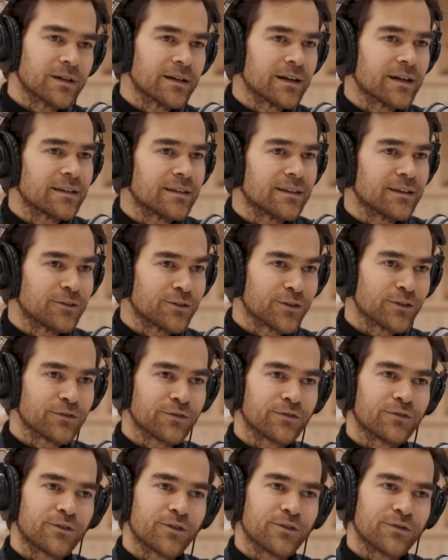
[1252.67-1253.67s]
I think
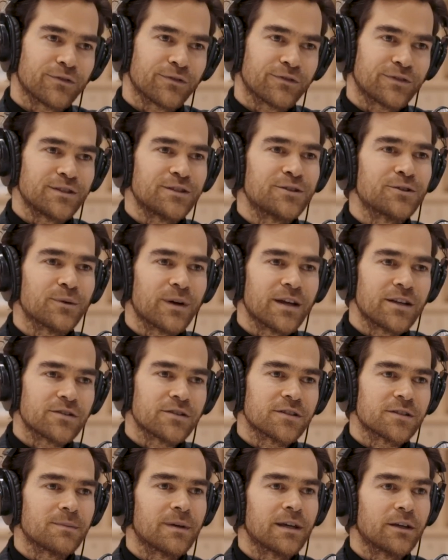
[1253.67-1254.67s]
tough
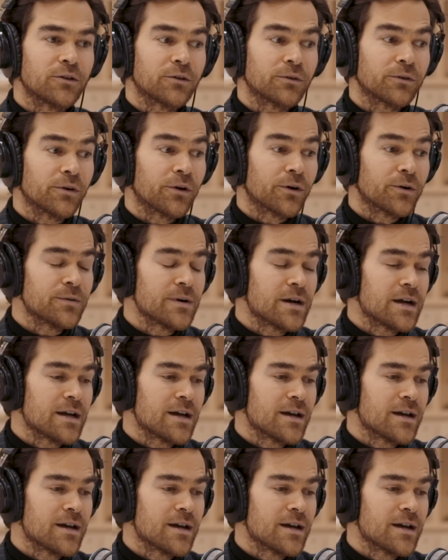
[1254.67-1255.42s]
situations make you grow,